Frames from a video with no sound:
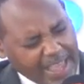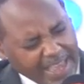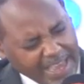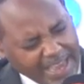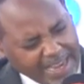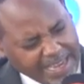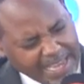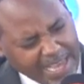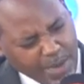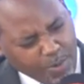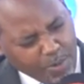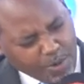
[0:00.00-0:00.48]

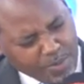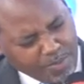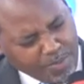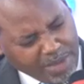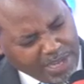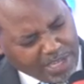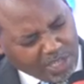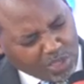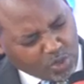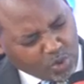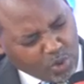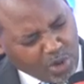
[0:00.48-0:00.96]
and he would
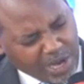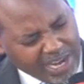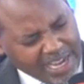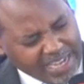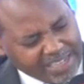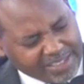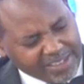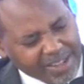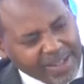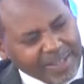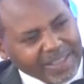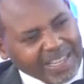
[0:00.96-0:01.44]
make sure
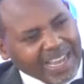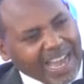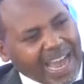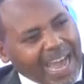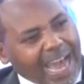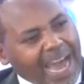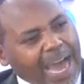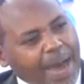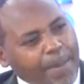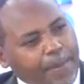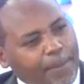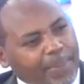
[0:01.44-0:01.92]
his
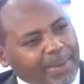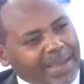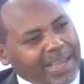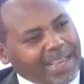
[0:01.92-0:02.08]
harp